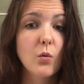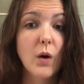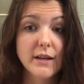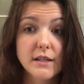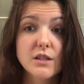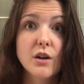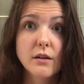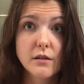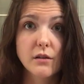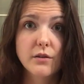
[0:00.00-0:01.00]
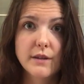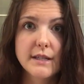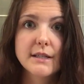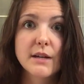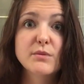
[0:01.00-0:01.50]
as I started to learn
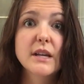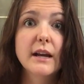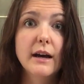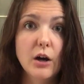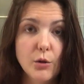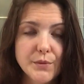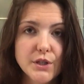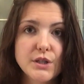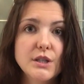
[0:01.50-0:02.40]
these tips, it helped